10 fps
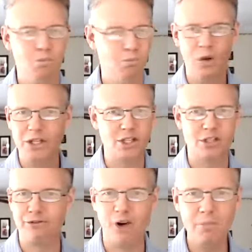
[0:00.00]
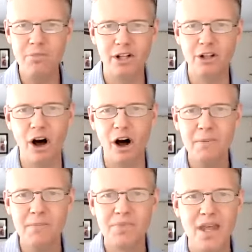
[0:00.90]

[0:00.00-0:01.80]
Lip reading: which is from the law,